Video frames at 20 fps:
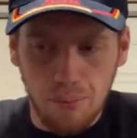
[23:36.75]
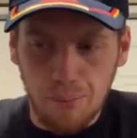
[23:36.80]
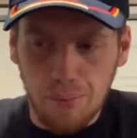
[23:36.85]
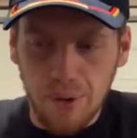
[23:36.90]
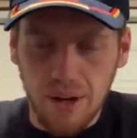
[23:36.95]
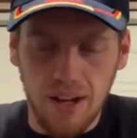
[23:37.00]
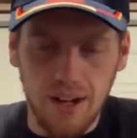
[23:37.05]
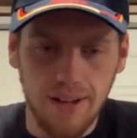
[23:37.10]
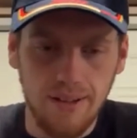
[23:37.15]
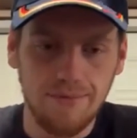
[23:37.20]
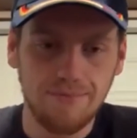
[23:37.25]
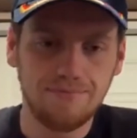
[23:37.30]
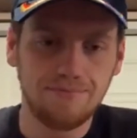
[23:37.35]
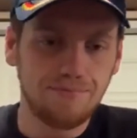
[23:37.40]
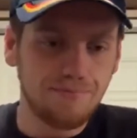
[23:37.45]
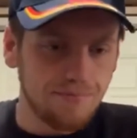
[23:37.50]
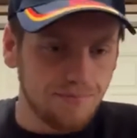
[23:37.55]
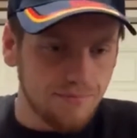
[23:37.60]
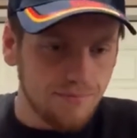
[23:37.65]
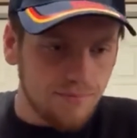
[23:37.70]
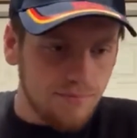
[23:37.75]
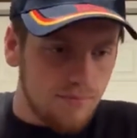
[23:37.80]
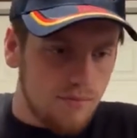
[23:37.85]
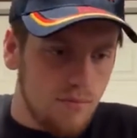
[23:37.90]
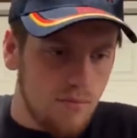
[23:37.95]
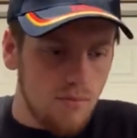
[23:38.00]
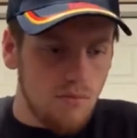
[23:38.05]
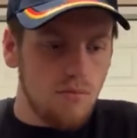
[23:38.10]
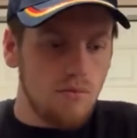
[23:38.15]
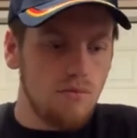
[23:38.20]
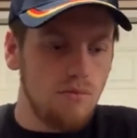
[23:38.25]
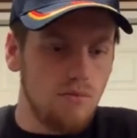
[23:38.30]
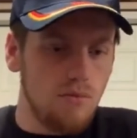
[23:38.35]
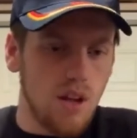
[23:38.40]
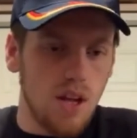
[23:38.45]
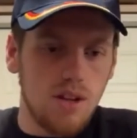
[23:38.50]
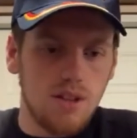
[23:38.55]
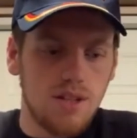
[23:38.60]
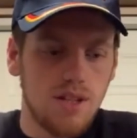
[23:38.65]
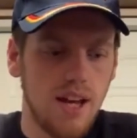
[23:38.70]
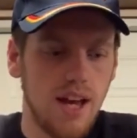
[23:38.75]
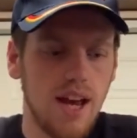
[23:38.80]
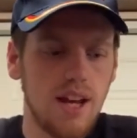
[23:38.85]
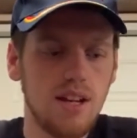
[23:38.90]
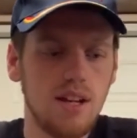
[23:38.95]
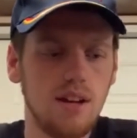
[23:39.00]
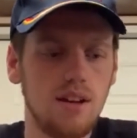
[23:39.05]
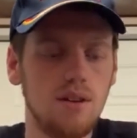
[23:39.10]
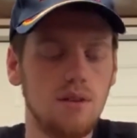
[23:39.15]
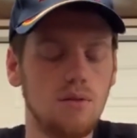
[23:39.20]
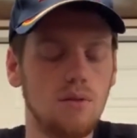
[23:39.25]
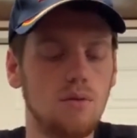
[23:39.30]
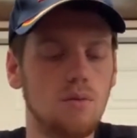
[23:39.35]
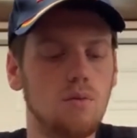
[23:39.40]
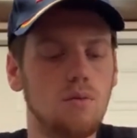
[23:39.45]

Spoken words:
But to end it